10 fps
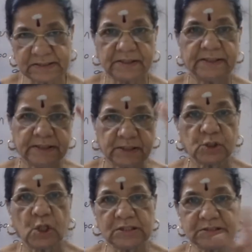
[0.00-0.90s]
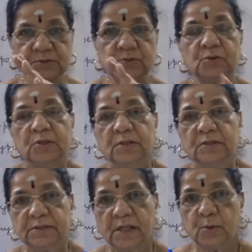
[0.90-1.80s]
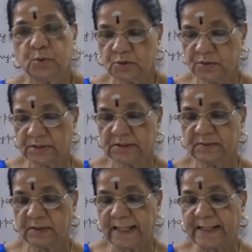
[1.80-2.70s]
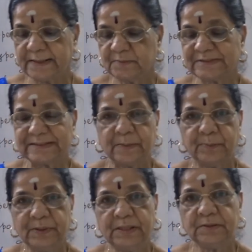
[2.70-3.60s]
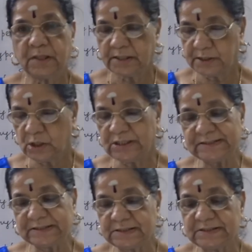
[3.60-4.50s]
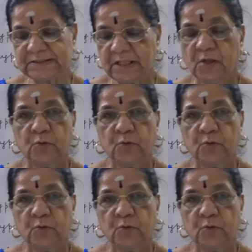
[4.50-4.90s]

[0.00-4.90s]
And cross down Adam's apple, adolescence,